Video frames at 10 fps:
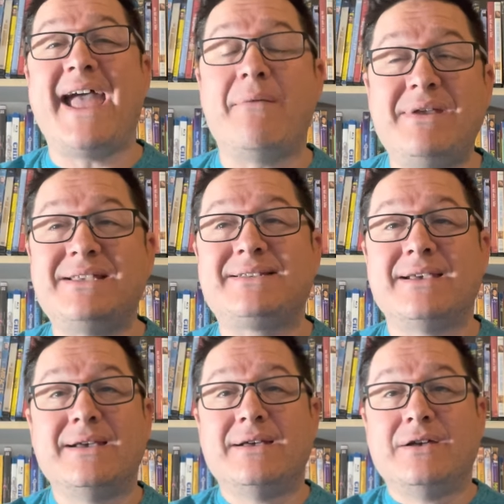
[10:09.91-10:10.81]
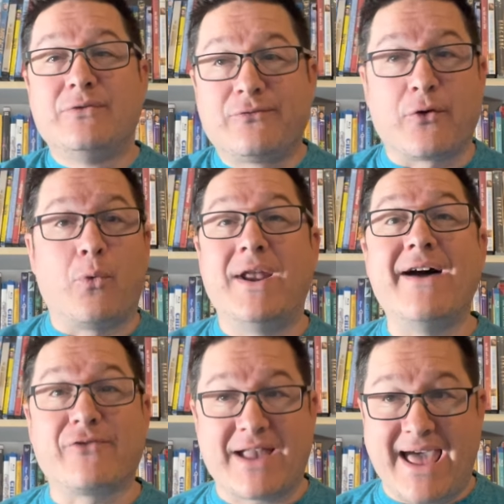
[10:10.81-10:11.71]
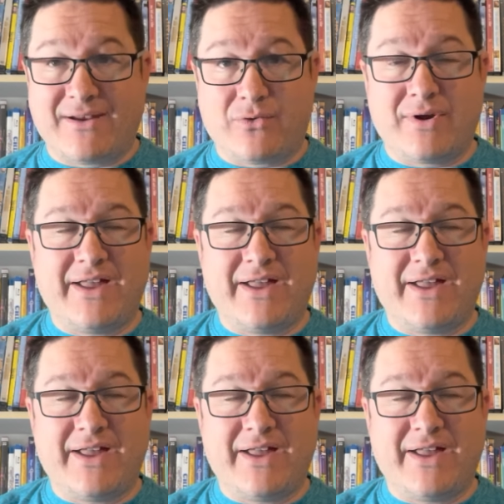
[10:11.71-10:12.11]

Emmys for whatever category.